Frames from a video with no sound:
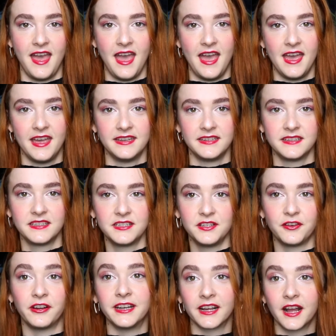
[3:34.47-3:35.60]
and
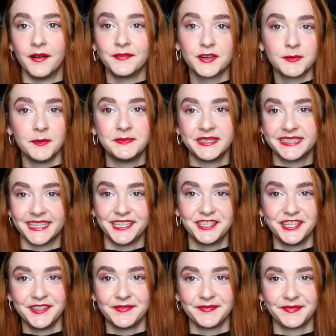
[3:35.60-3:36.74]
you're in a comfortable
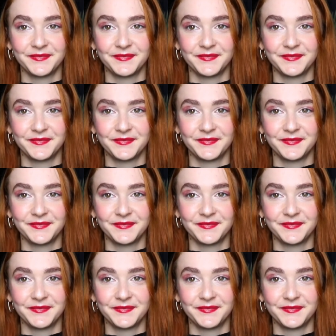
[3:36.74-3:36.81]
position.